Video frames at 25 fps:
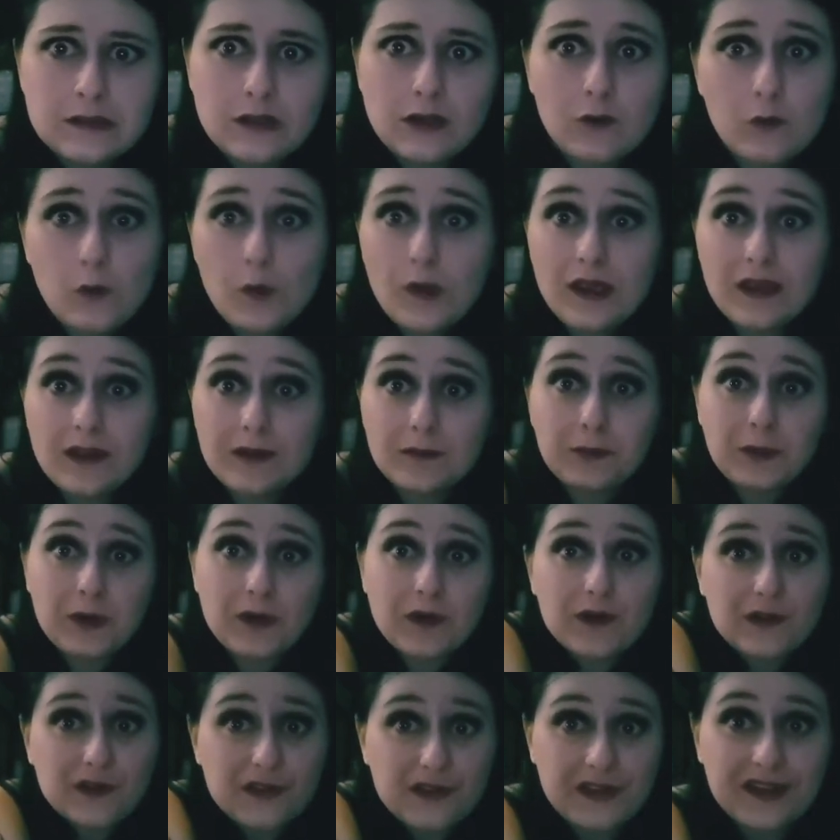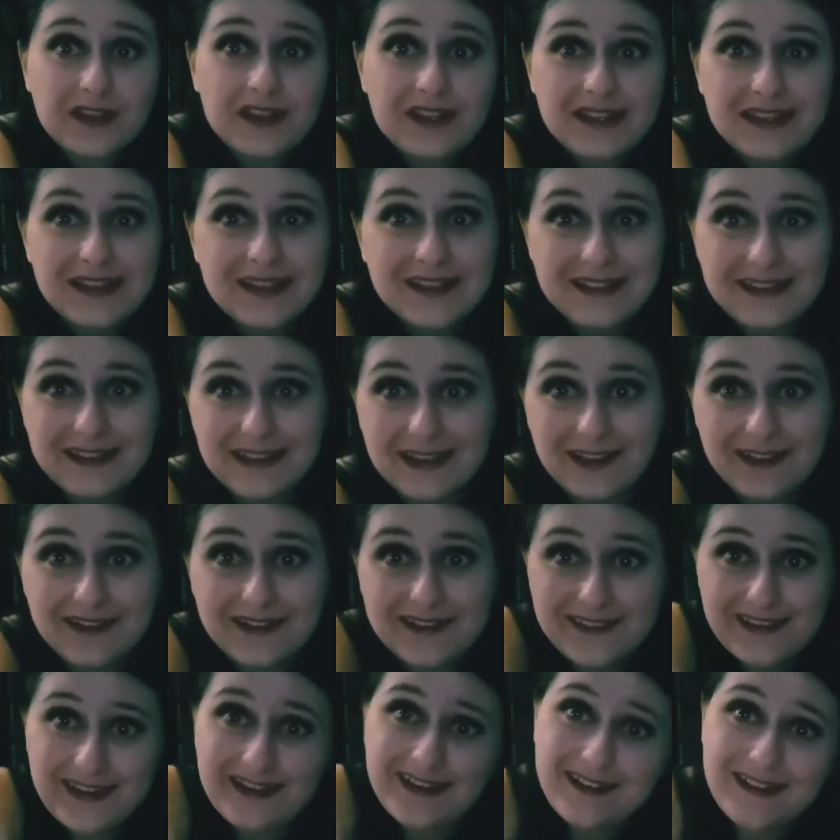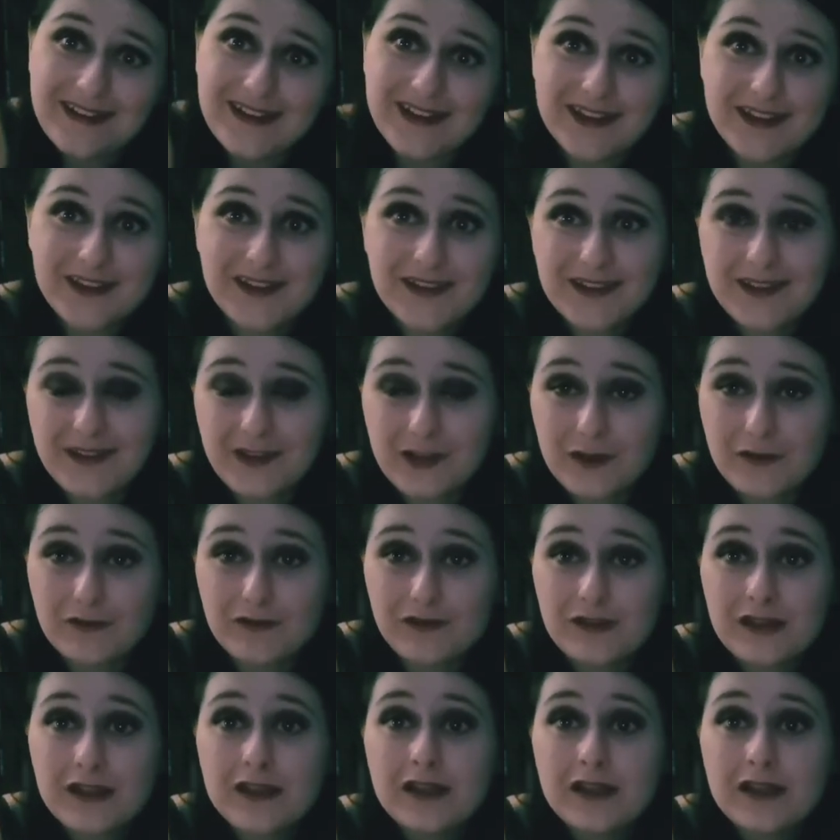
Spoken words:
weird person that likes that kind of stuff,